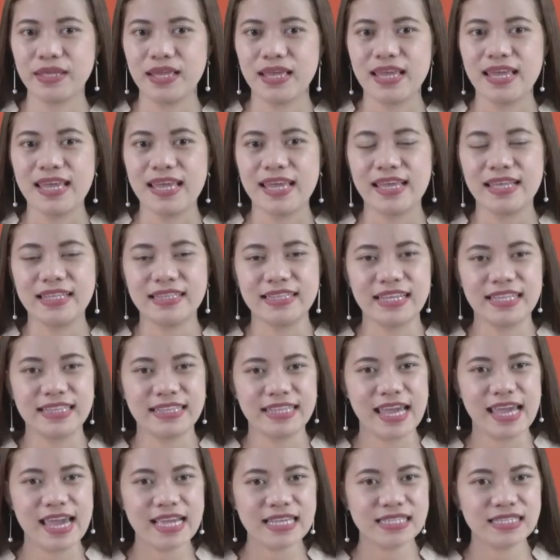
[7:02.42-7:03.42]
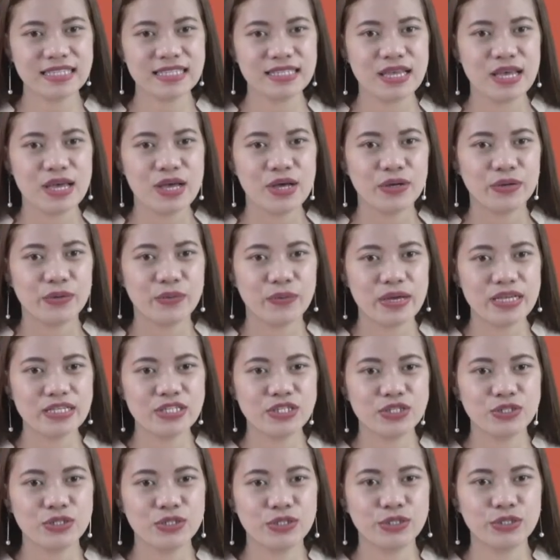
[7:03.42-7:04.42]
And the next
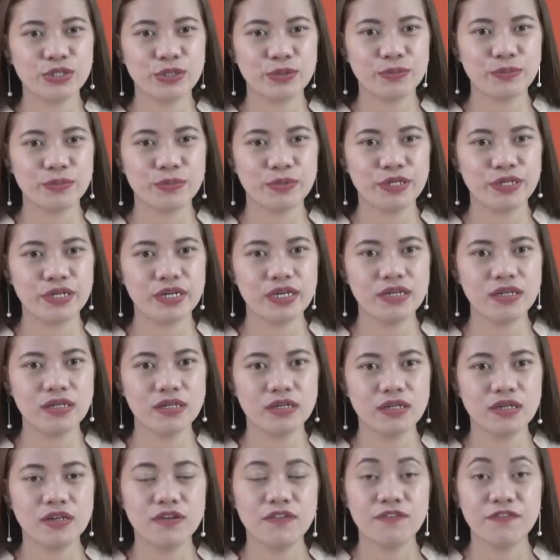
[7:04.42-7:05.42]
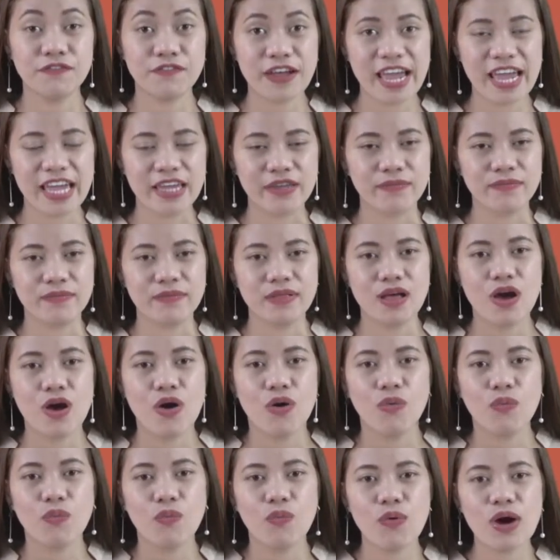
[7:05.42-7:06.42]
question, number 5.
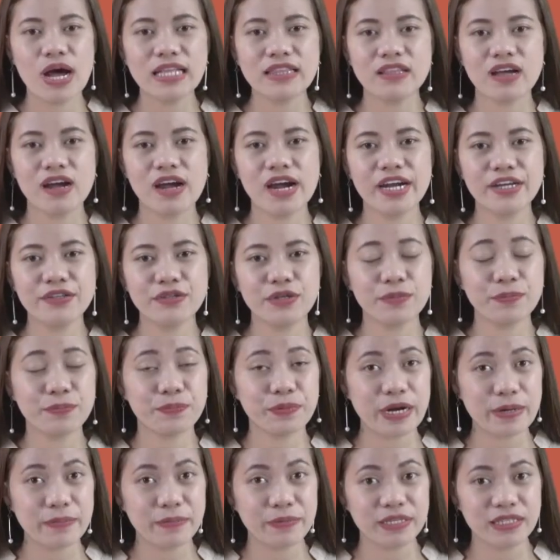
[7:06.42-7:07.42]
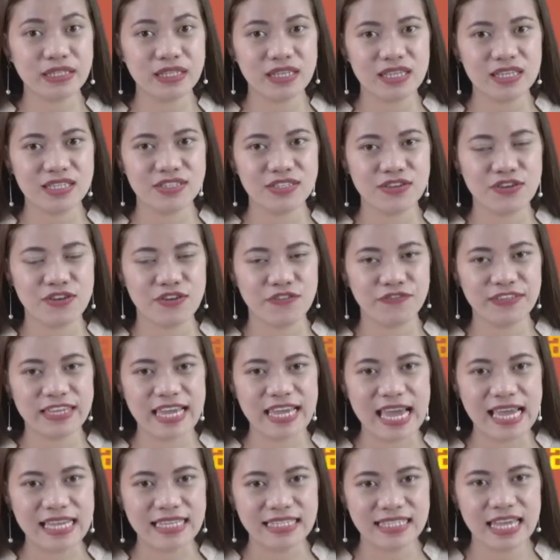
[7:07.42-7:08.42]
What are the properties of
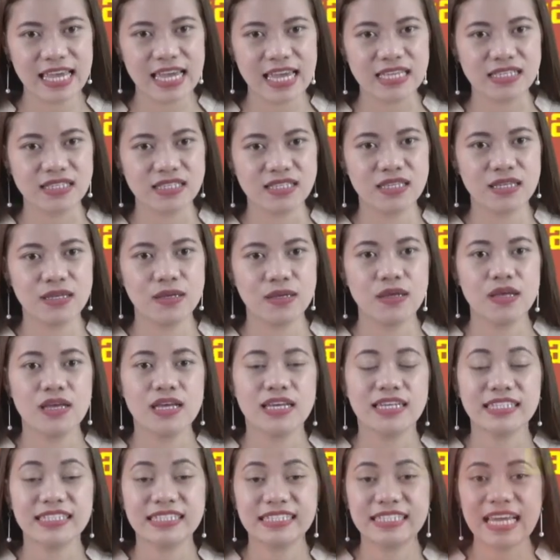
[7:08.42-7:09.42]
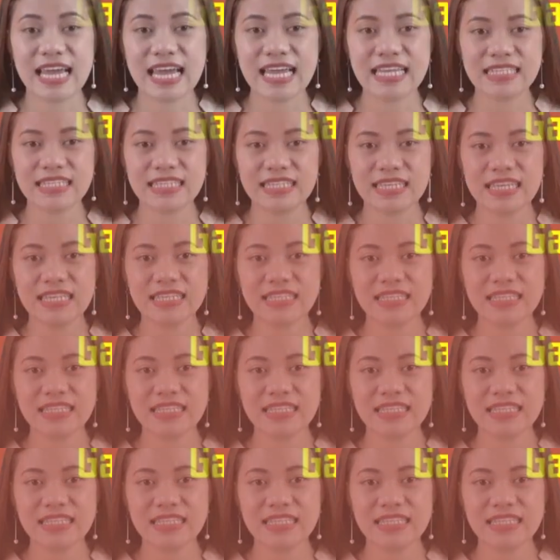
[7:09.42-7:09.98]
gases? Gases